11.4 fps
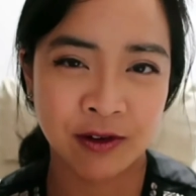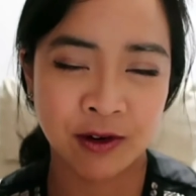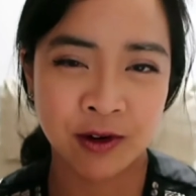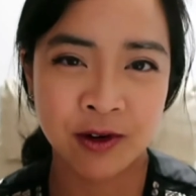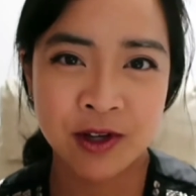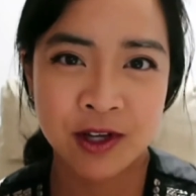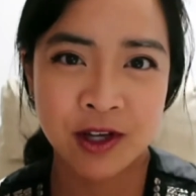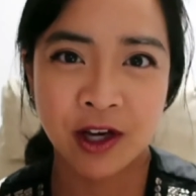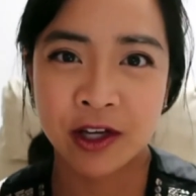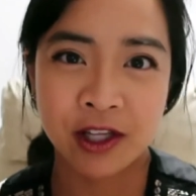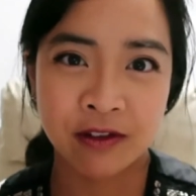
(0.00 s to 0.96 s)
or
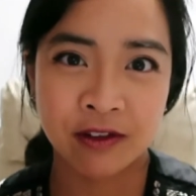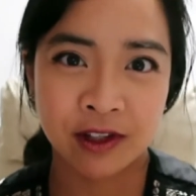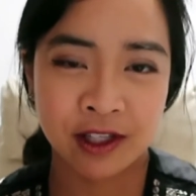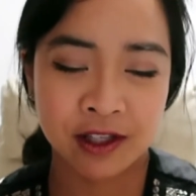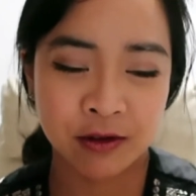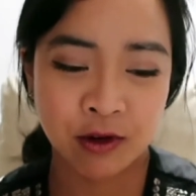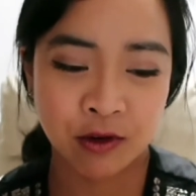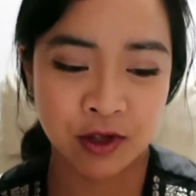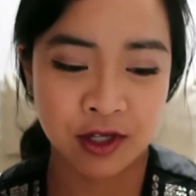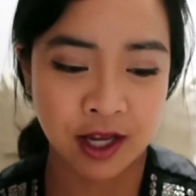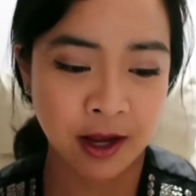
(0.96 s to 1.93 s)
unevenly
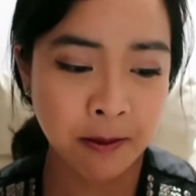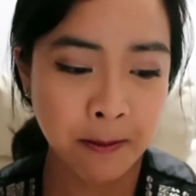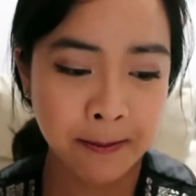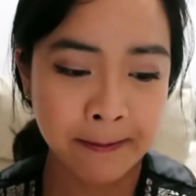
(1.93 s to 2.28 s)
throughout the day.